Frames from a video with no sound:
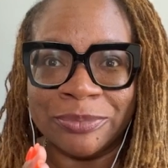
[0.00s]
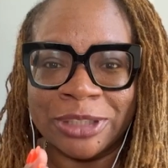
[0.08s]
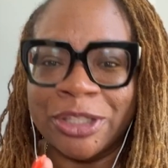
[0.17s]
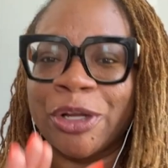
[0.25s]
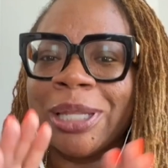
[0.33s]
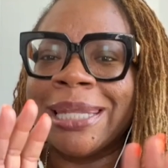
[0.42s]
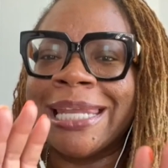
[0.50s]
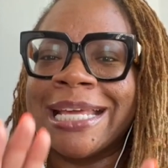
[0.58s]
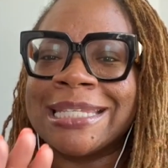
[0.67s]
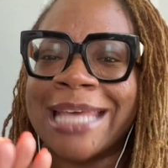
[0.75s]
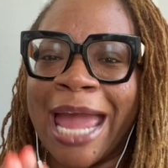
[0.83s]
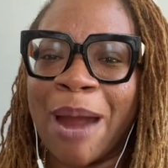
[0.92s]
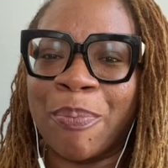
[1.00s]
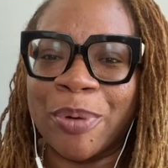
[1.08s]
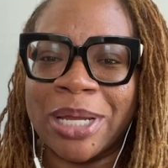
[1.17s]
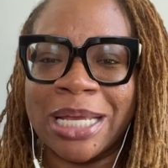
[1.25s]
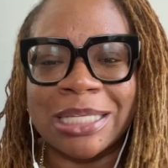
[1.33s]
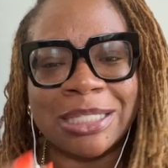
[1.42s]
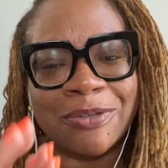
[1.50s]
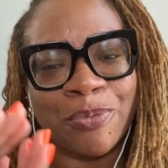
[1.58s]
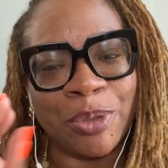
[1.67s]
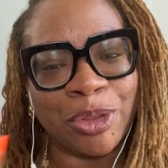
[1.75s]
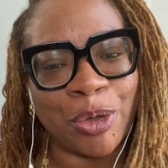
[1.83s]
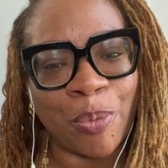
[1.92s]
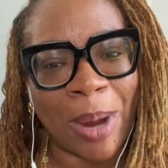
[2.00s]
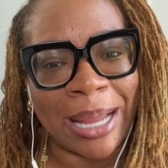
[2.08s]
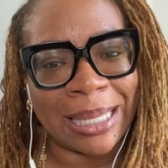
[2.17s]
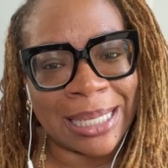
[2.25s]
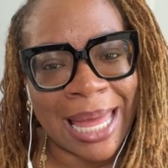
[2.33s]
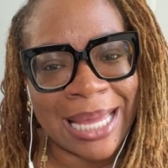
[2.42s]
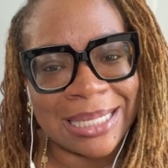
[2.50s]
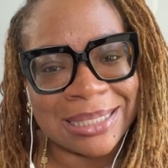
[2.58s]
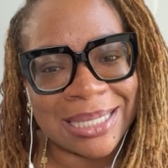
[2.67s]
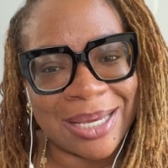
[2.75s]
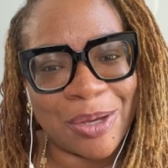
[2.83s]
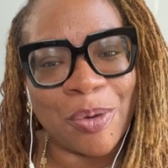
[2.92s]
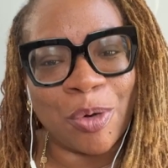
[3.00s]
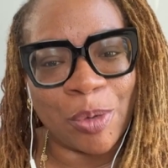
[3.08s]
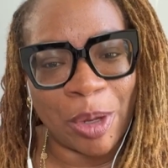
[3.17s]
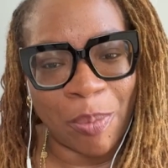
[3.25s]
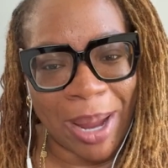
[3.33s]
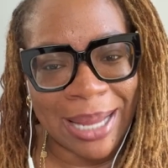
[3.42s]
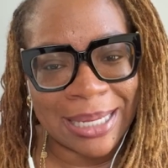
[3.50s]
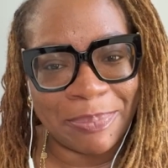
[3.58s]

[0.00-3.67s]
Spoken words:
They're less apprehensive with their white clientele or their white